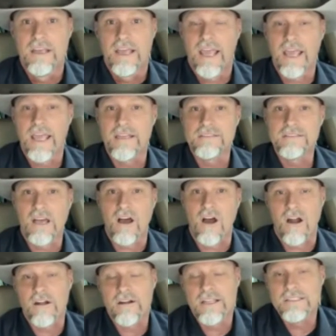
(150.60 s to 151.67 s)
And
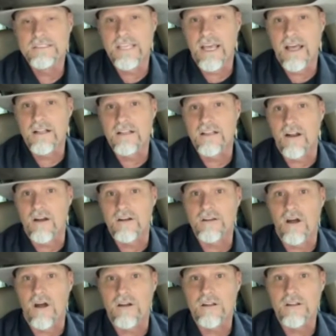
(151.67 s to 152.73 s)
our intel and
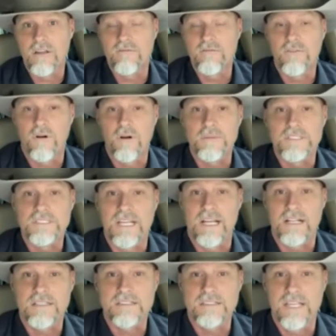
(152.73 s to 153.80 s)
our informants
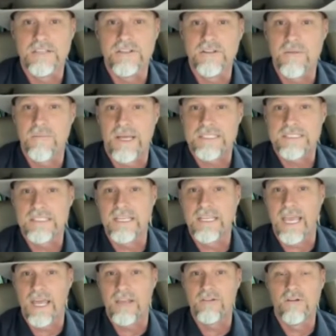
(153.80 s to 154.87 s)
tell us they do the best they
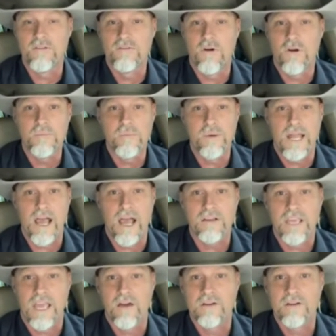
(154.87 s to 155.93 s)
can to avoid Pinal
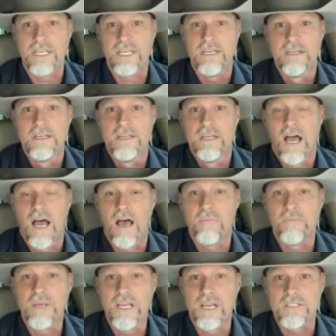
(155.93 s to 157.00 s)
County
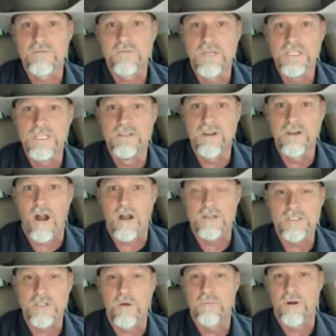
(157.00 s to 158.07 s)
because we are
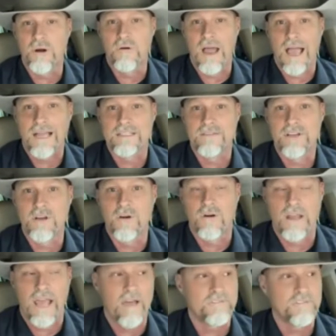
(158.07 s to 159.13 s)
so proactive in
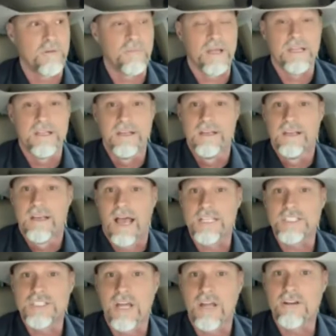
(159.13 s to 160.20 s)
going after them. But I
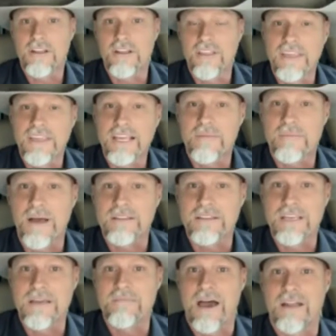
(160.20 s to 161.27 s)
shudder to think about
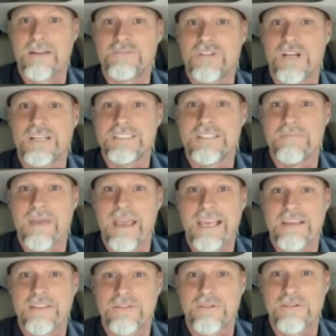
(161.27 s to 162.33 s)
the amount of drugs that make
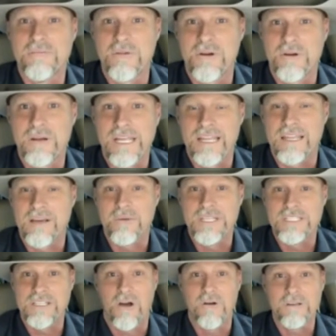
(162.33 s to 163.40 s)
it through, Maria, that we
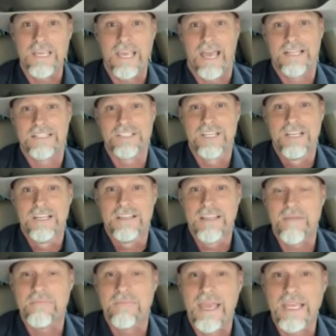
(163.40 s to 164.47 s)
don't catch,
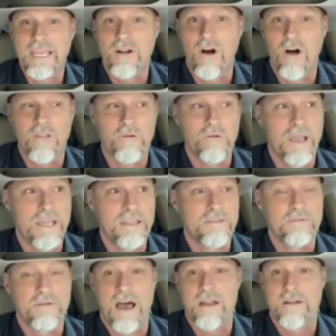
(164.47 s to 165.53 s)
that make it all the way
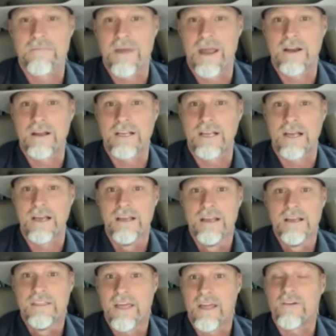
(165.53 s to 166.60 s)
throughout America,
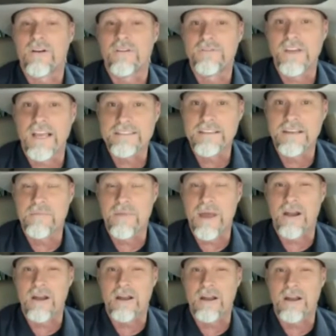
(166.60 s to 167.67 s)
that are affecting
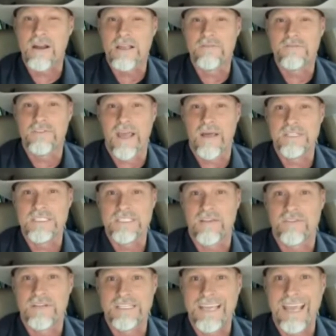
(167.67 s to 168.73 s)
American families
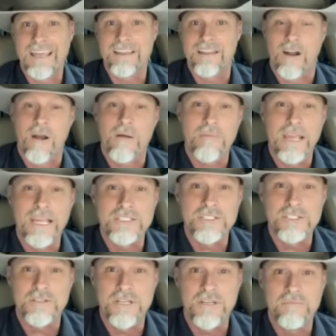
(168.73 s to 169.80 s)
every day, that our
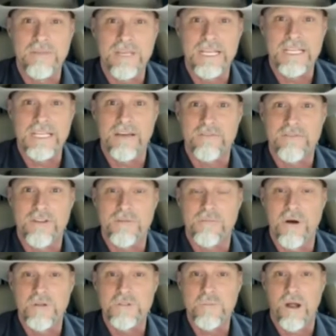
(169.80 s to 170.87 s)
mainstream media, for the
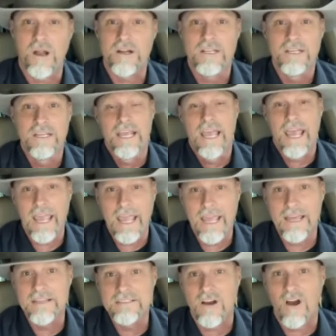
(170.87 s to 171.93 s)
most part,
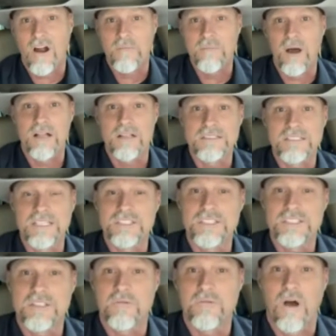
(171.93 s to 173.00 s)
and our
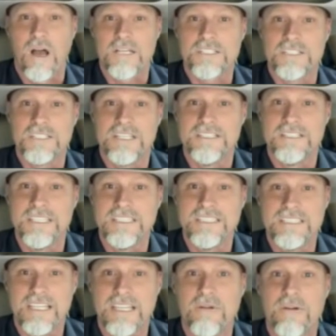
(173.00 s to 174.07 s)
politicians in Washington,
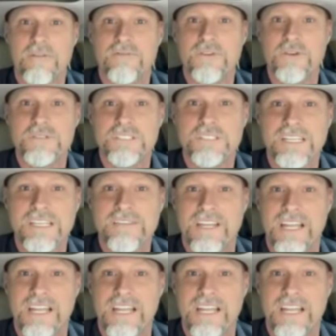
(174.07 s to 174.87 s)
D.C. refuse to even